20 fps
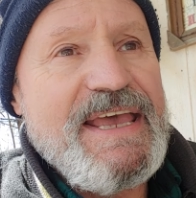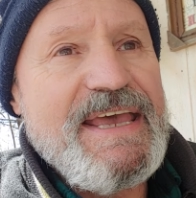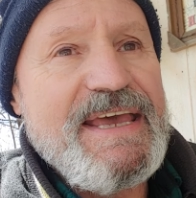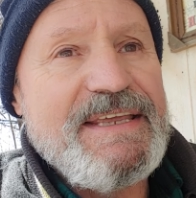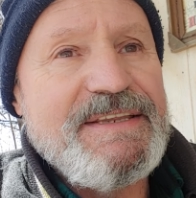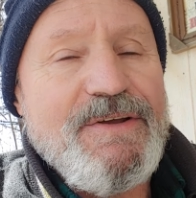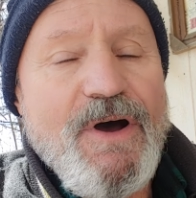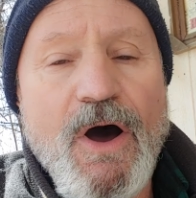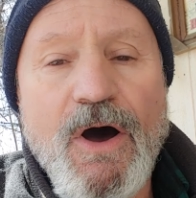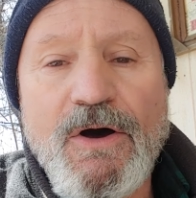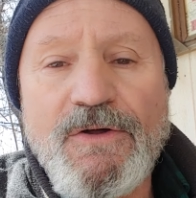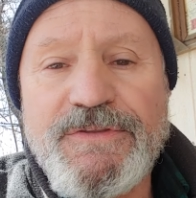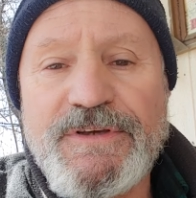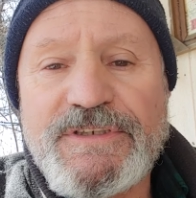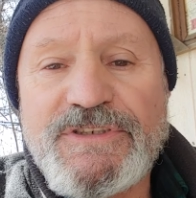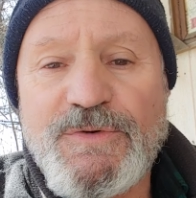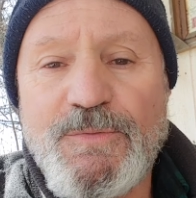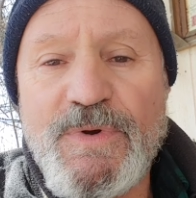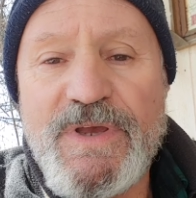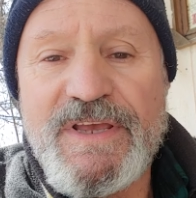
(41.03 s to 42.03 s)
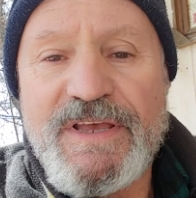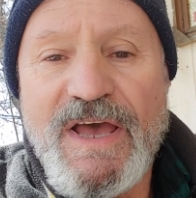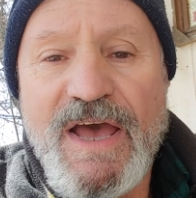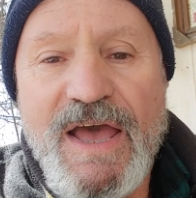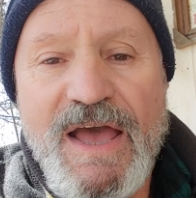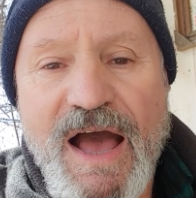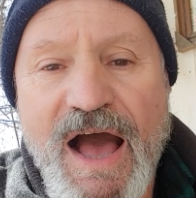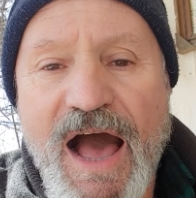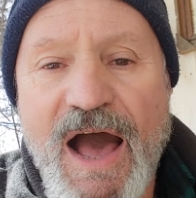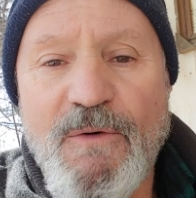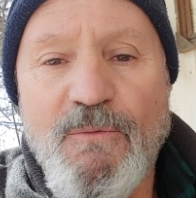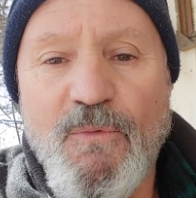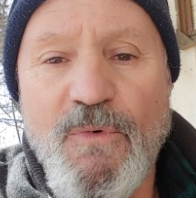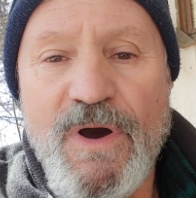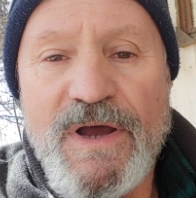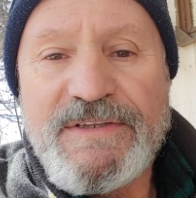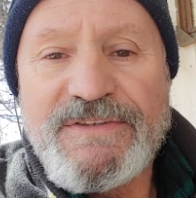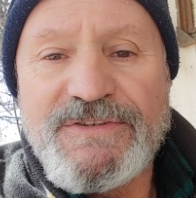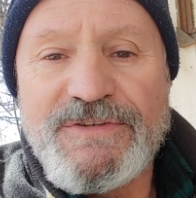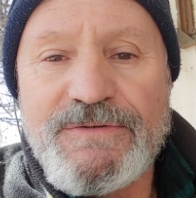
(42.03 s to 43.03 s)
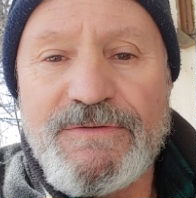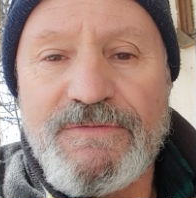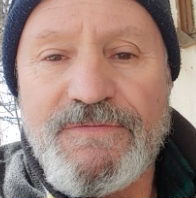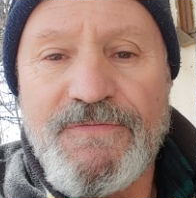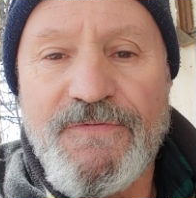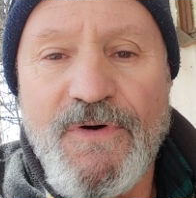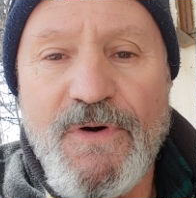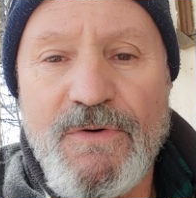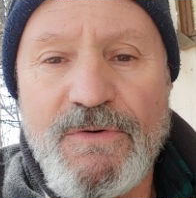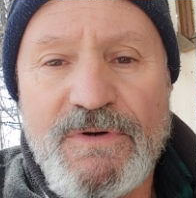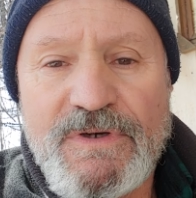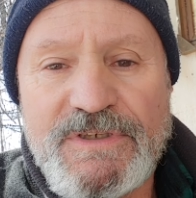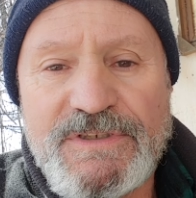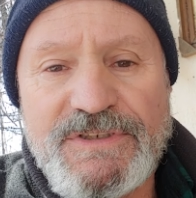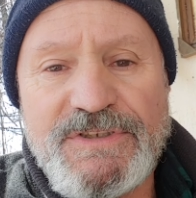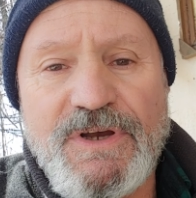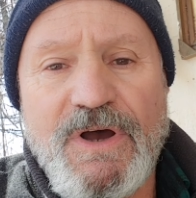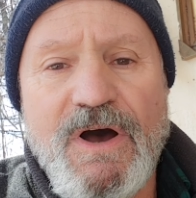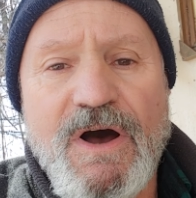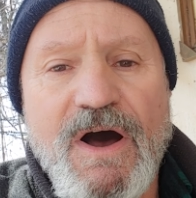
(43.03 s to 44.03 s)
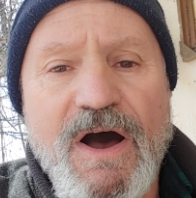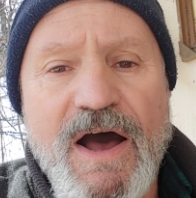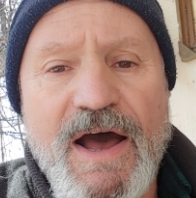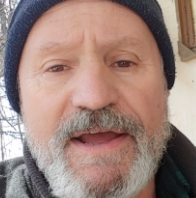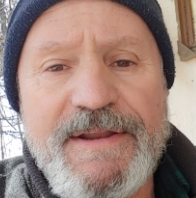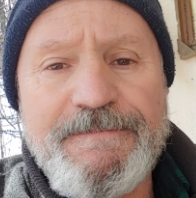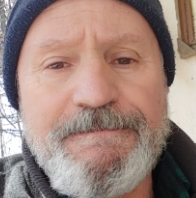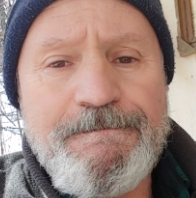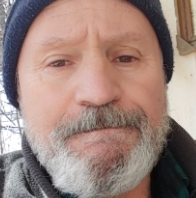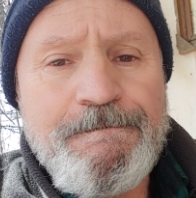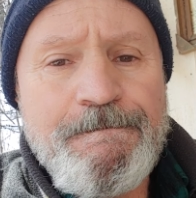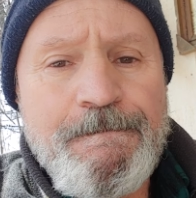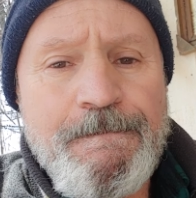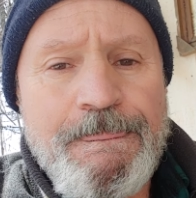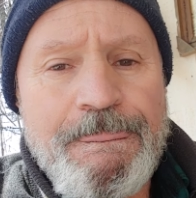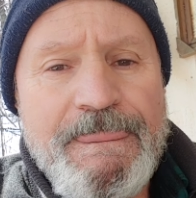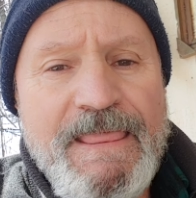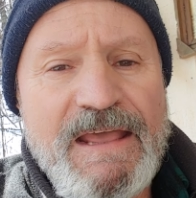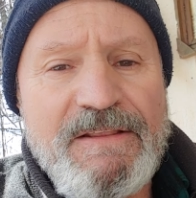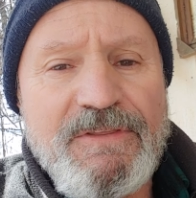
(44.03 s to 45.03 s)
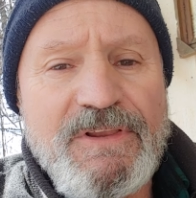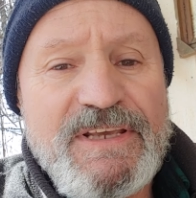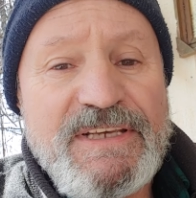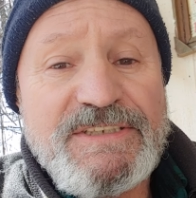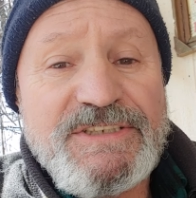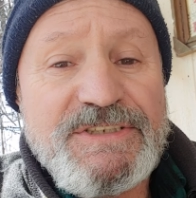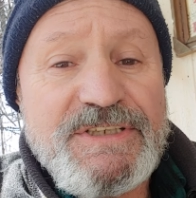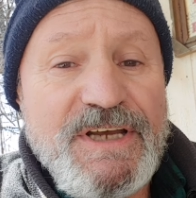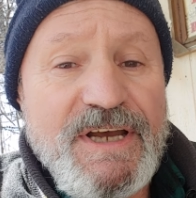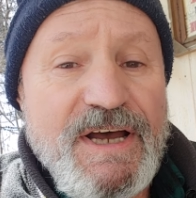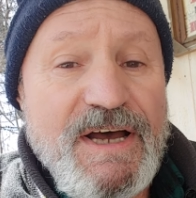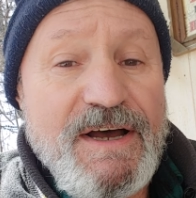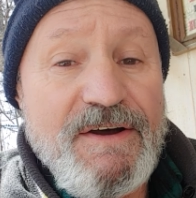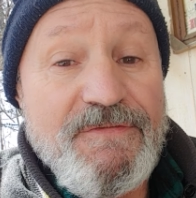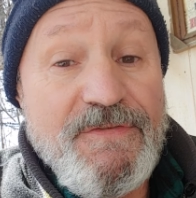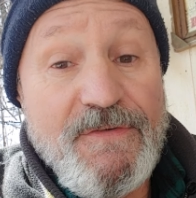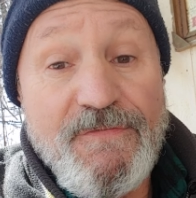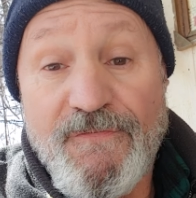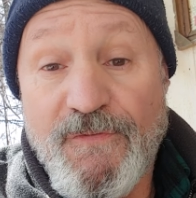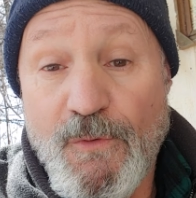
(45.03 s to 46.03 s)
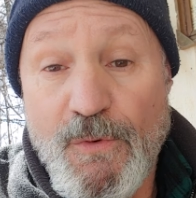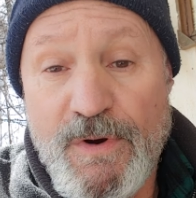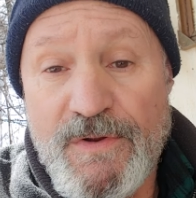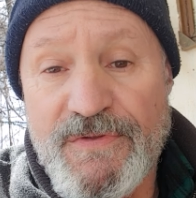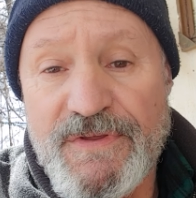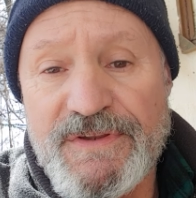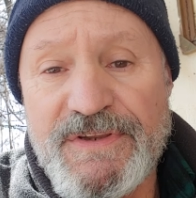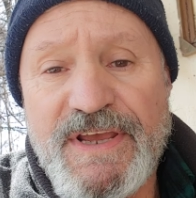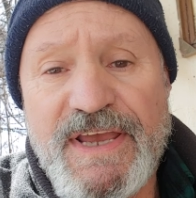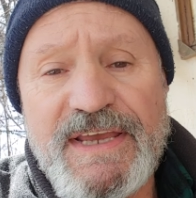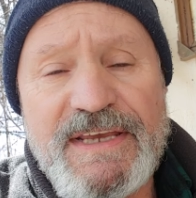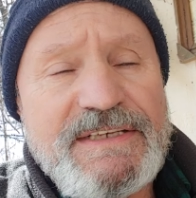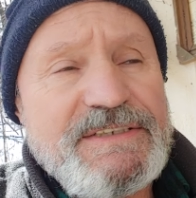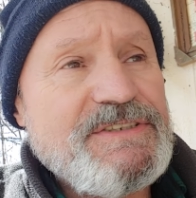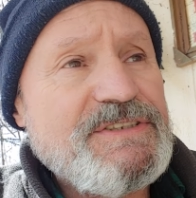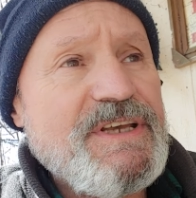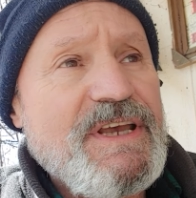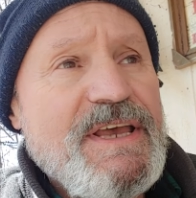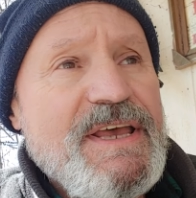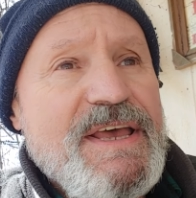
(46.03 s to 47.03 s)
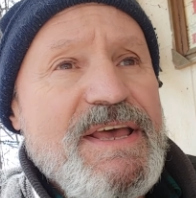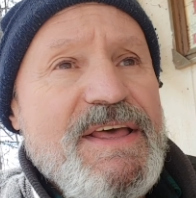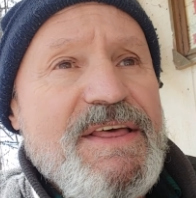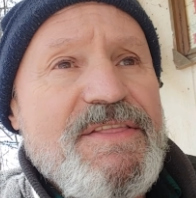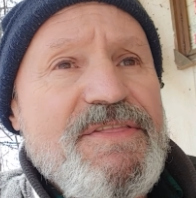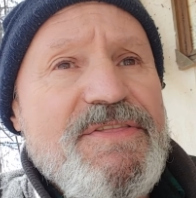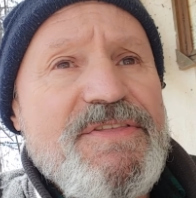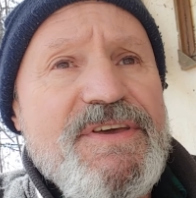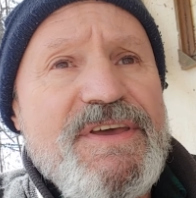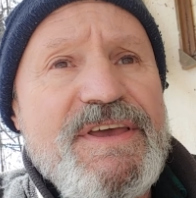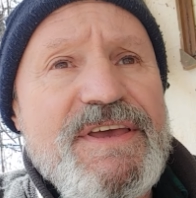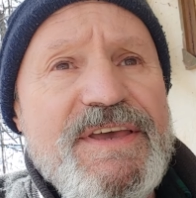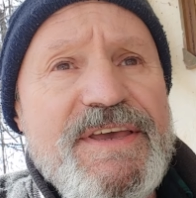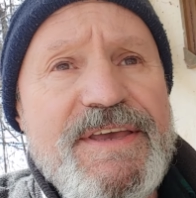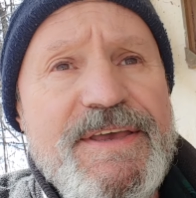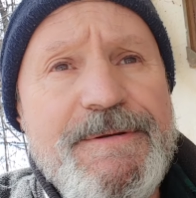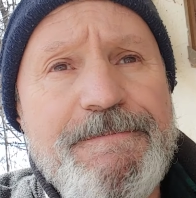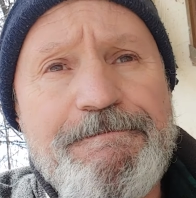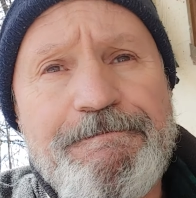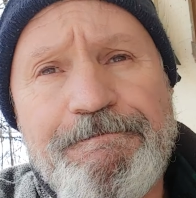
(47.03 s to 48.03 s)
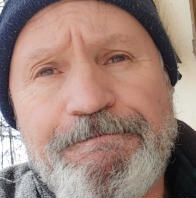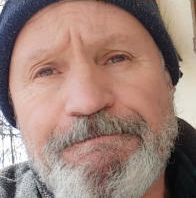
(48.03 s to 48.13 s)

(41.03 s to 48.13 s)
And all this week, I want to focus on, at least uh, for four of the days, the